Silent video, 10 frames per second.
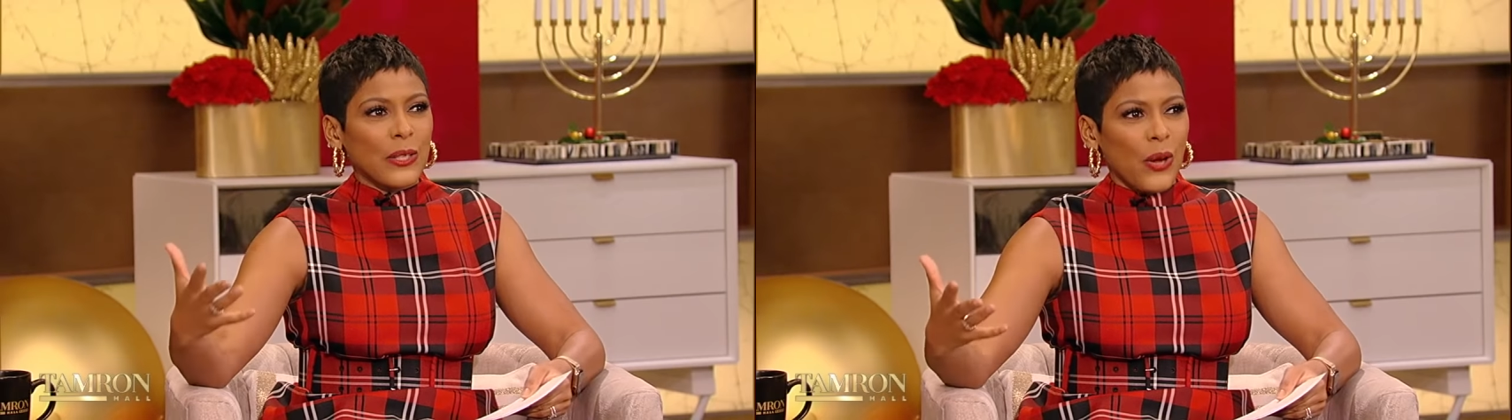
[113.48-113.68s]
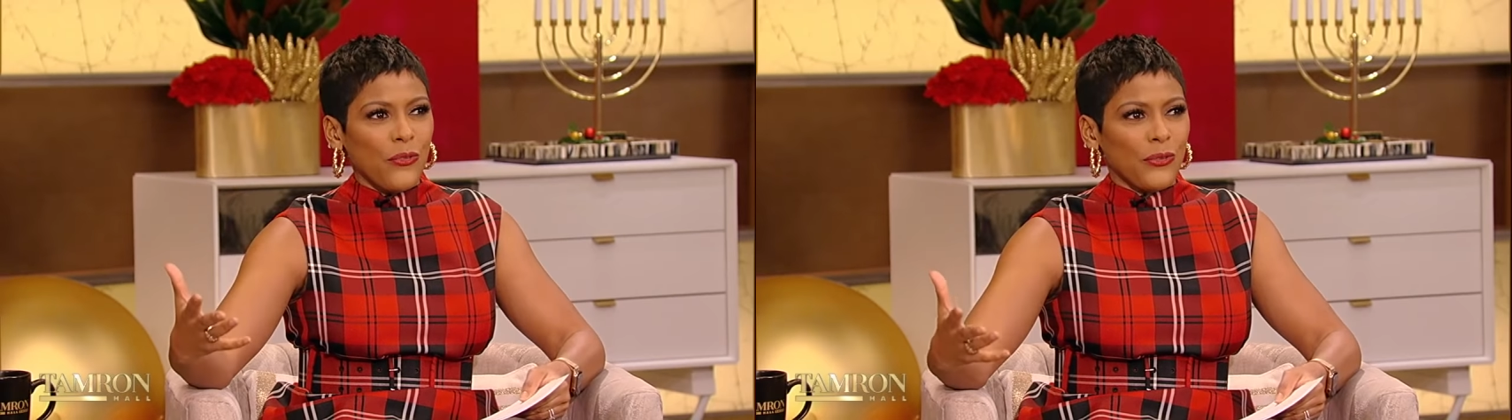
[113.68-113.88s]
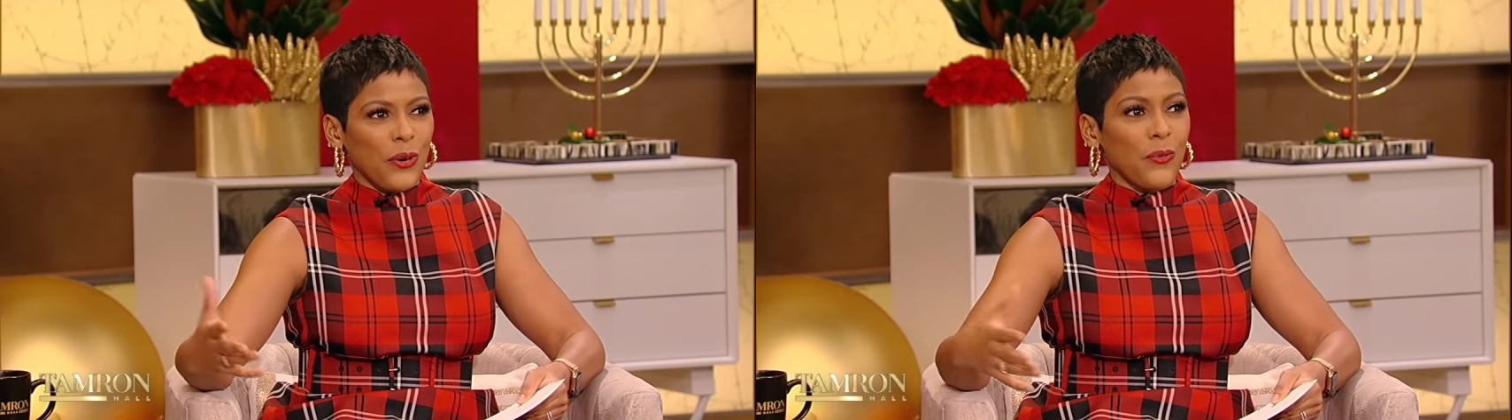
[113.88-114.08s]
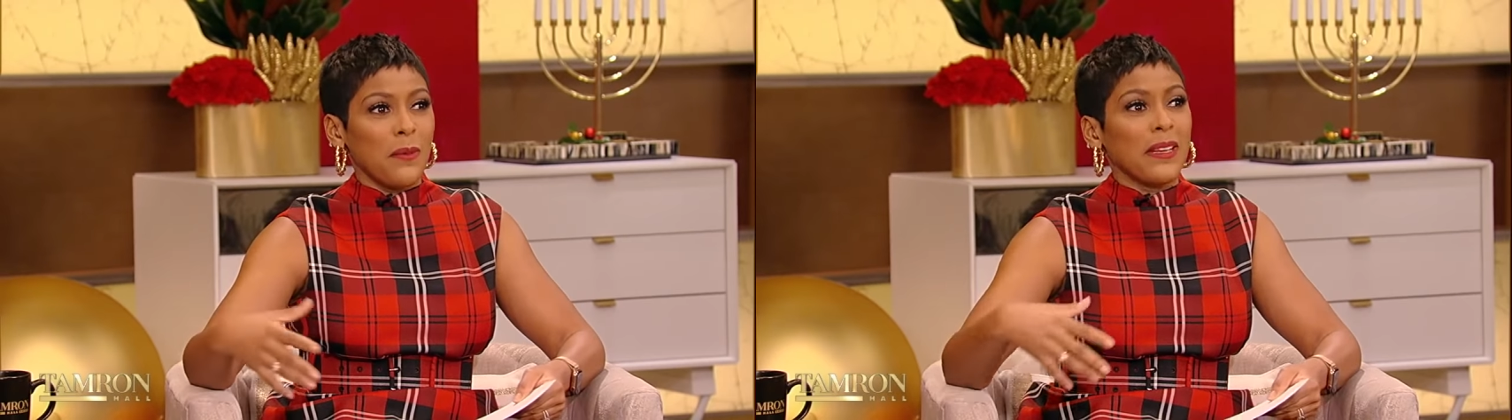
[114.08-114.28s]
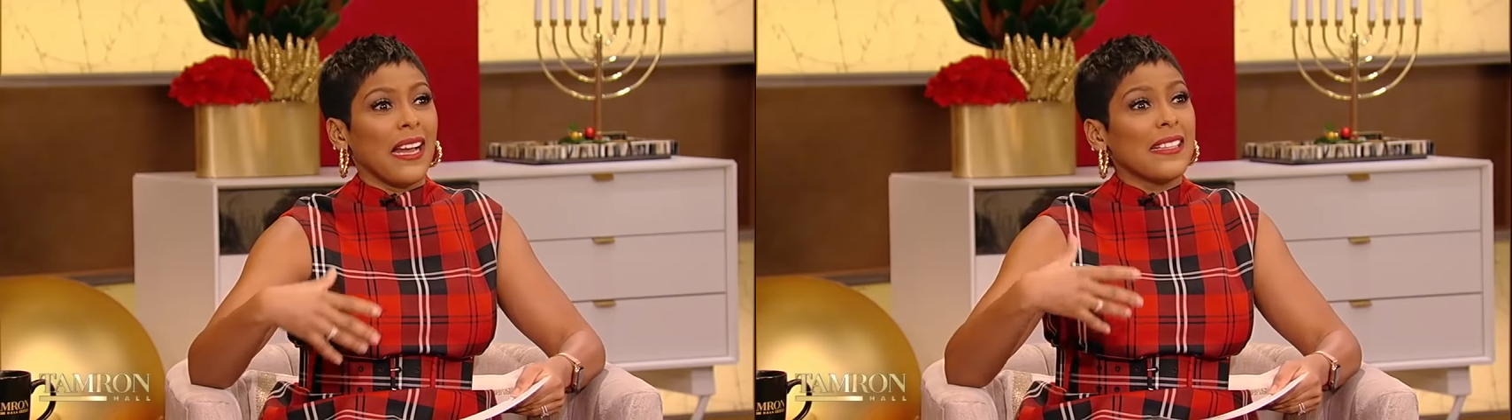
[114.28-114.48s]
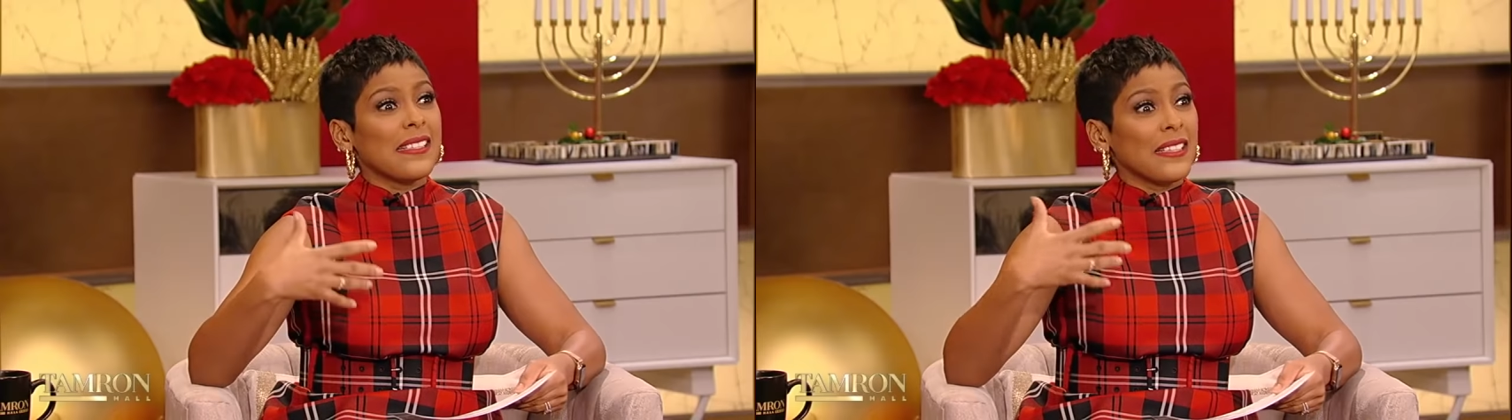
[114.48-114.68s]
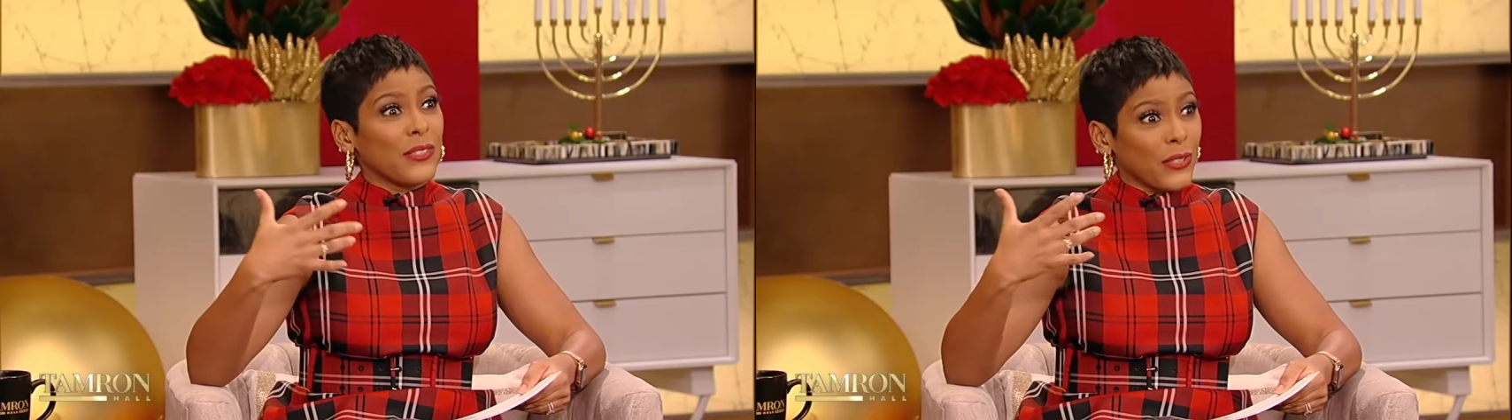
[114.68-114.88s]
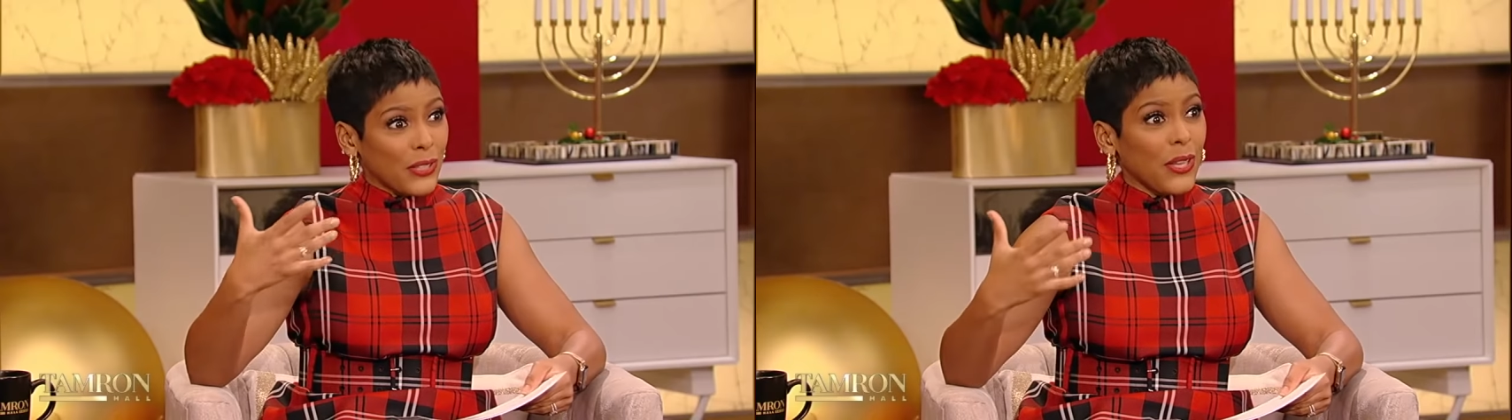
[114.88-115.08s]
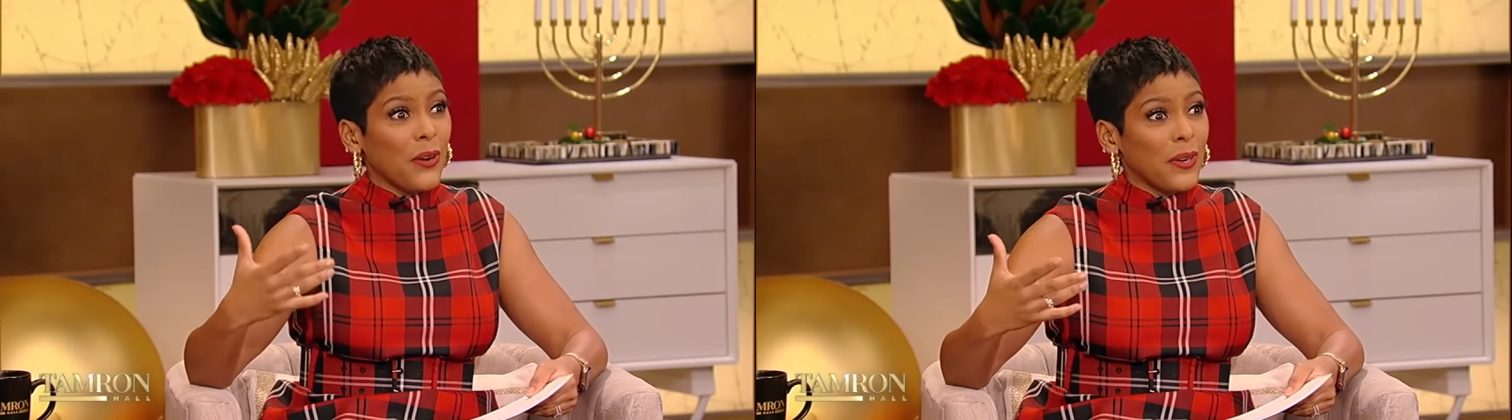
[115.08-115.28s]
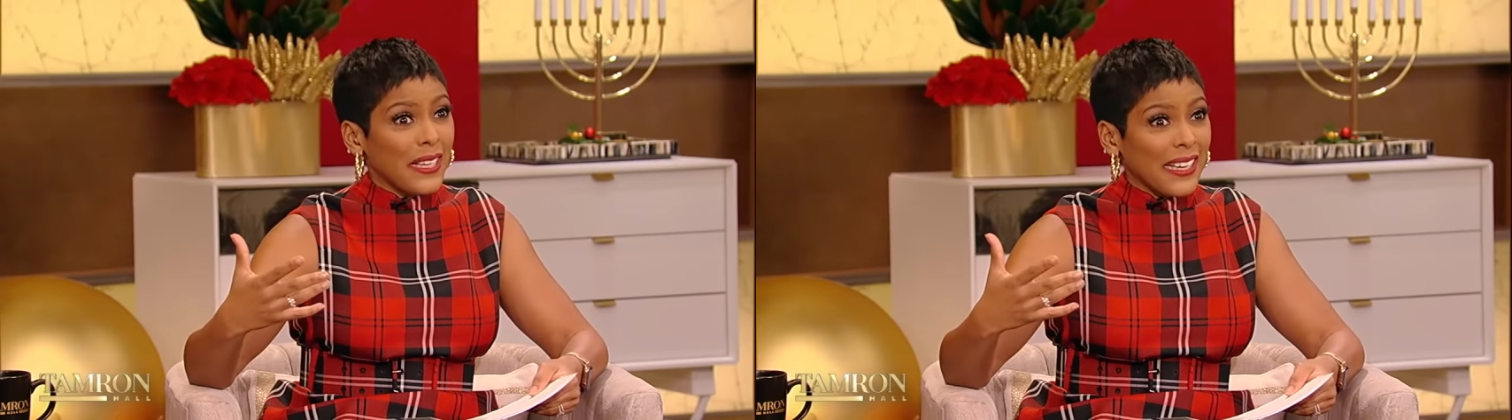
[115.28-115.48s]
glow for a woman. I see you're
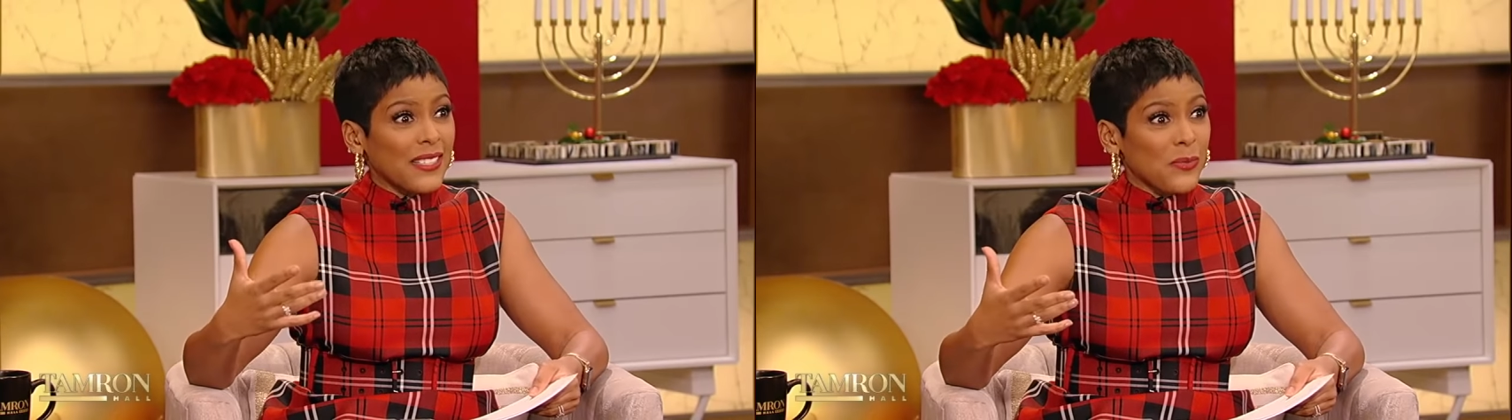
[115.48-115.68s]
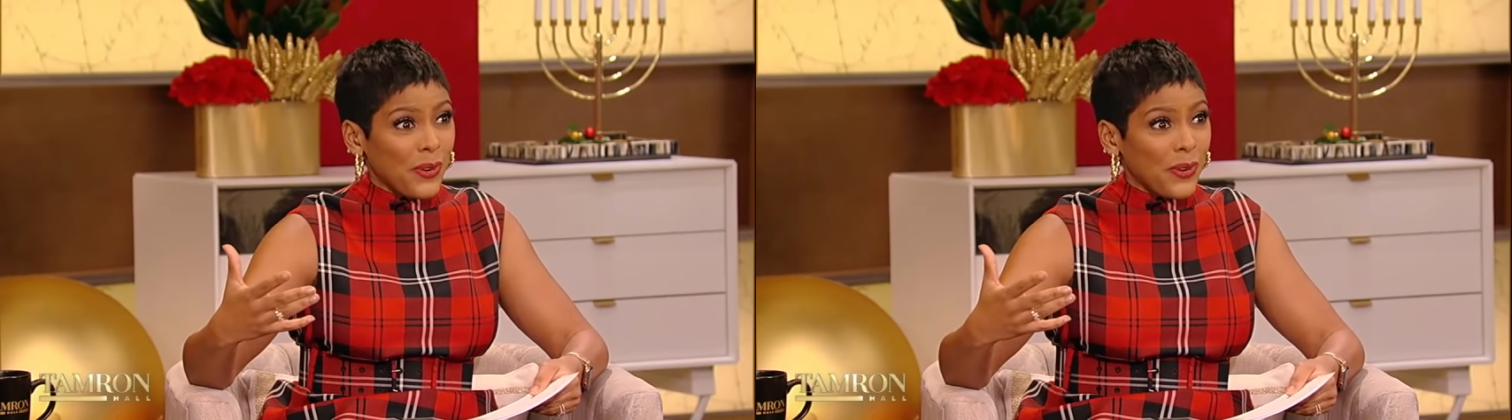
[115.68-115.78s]
glowing as